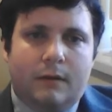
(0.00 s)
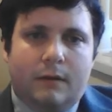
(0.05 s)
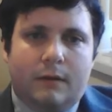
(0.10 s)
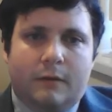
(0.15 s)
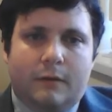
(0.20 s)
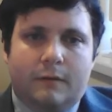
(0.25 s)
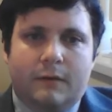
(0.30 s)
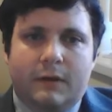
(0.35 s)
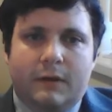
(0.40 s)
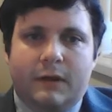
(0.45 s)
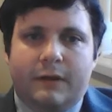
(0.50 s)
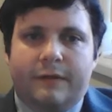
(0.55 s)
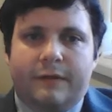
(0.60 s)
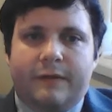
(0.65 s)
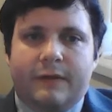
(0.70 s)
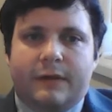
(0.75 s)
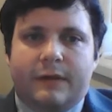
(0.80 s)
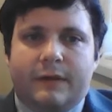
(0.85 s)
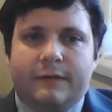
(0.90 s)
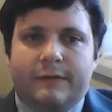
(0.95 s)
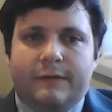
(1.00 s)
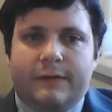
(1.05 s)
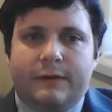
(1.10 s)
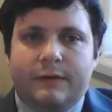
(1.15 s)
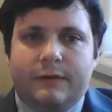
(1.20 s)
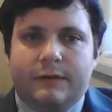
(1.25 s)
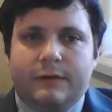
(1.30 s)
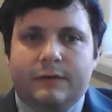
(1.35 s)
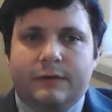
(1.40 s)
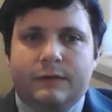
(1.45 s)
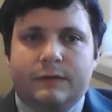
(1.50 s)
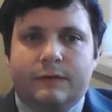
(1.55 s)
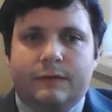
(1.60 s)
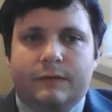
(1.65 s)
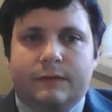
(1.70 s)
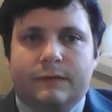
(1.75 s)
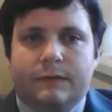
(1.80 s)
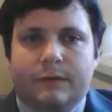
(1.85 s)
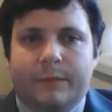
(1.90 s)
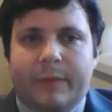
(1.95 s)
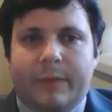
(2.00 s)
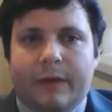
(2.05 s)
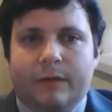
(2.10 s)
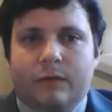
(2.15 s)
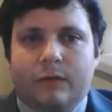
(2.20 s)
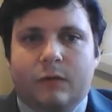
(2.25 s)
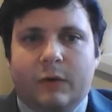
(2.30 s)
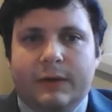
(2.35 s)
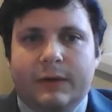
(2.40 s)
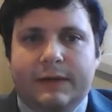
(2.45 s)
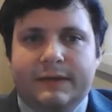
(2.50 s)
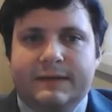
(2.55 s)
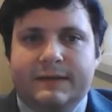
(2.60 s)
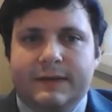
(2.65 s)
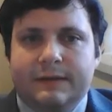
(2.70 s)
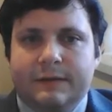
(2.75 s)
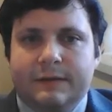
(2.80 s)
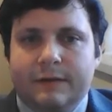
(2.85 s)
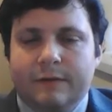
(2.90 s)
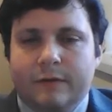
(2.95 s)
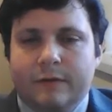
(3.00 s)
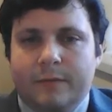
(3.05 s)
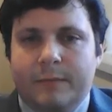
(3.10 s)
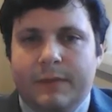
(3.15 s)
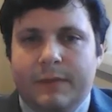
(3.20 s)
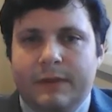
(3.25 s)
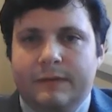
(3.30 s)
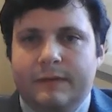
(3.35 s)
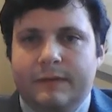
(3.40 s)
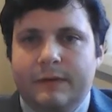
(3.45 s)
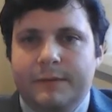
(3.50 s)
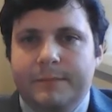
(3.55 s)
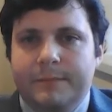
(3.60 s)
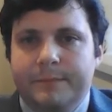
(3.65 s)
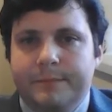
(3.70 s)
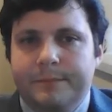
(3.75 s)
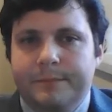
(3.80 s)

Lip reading: The Neolithic continues to about 2600 BC.